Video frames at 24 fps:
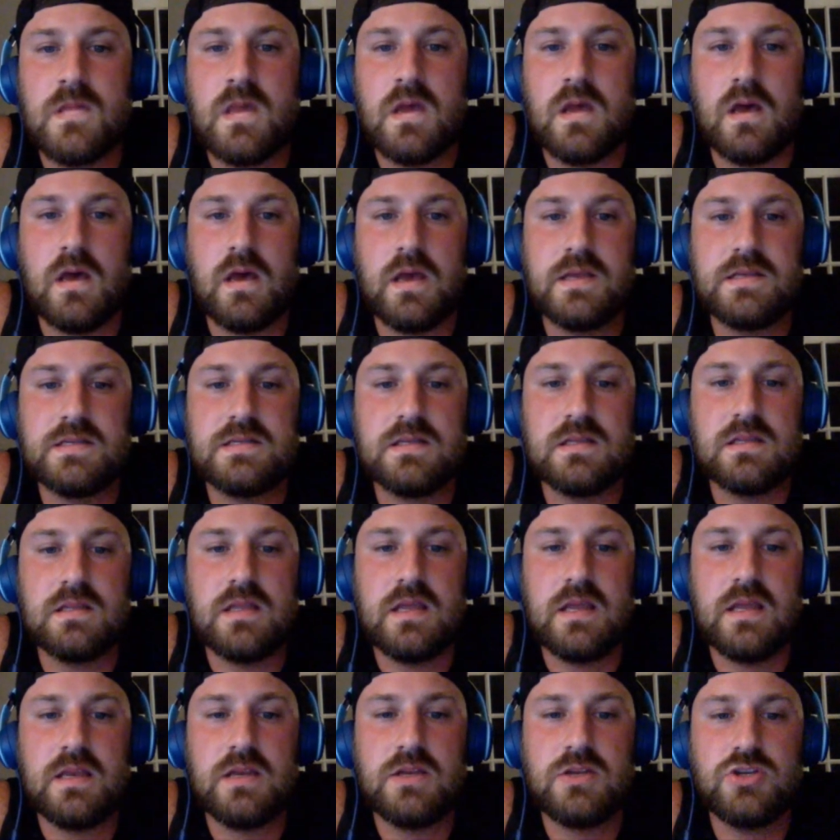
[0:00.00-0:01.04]

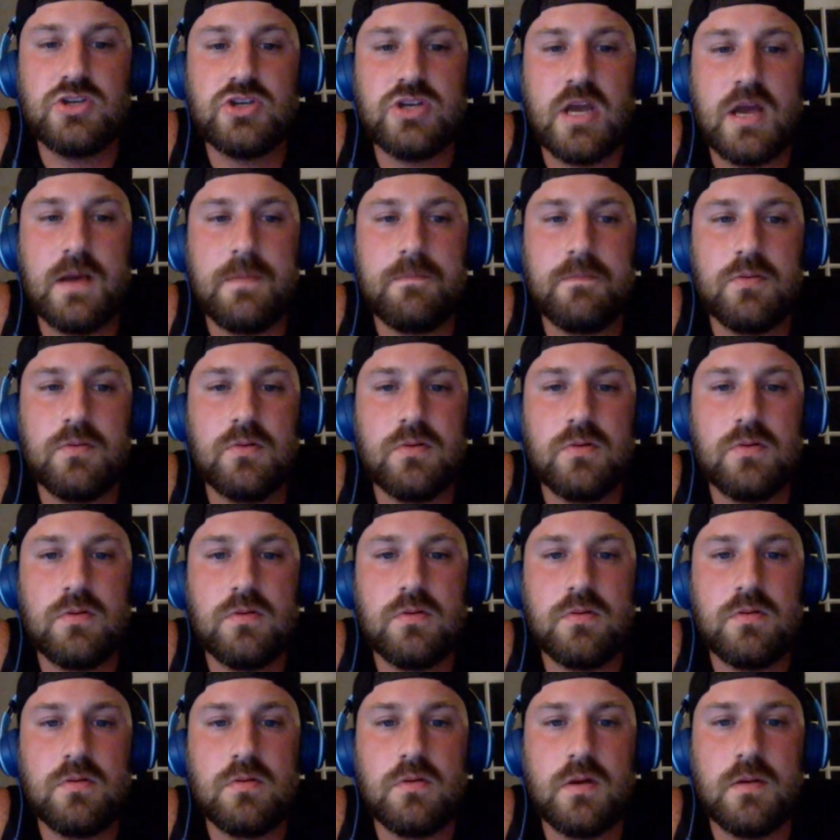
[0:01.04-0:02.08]
Isolated
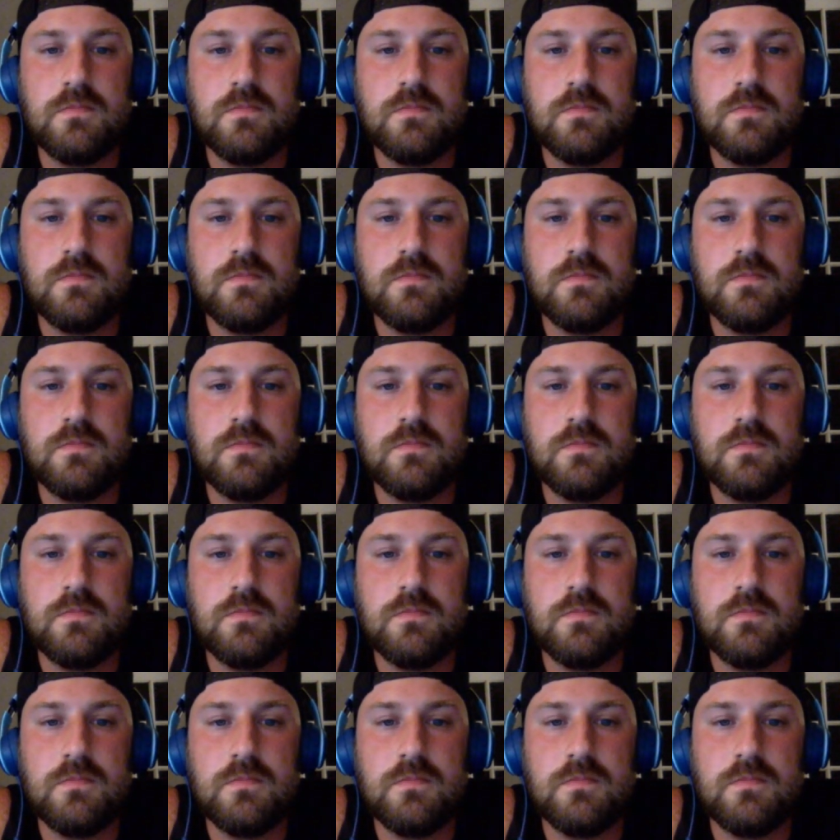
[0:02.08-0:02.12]
Chapel.